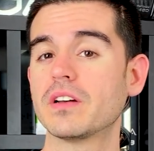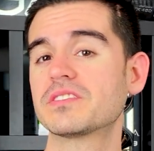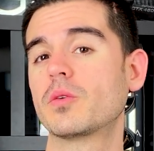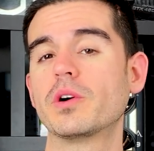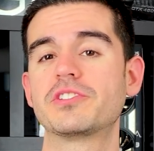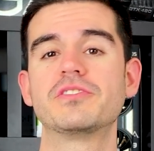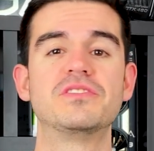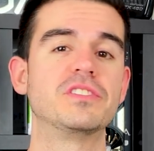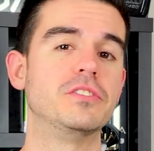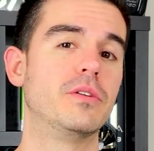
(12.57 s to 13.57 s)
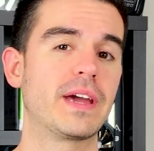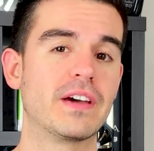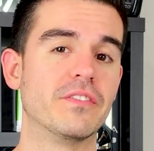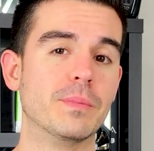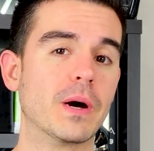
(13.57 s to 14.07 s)
us questions that you
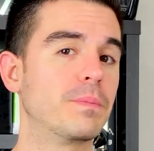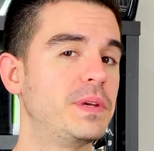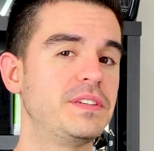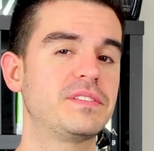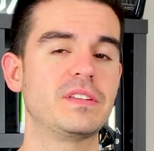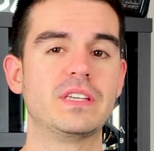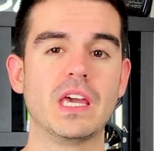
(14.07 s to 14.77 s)
have about PC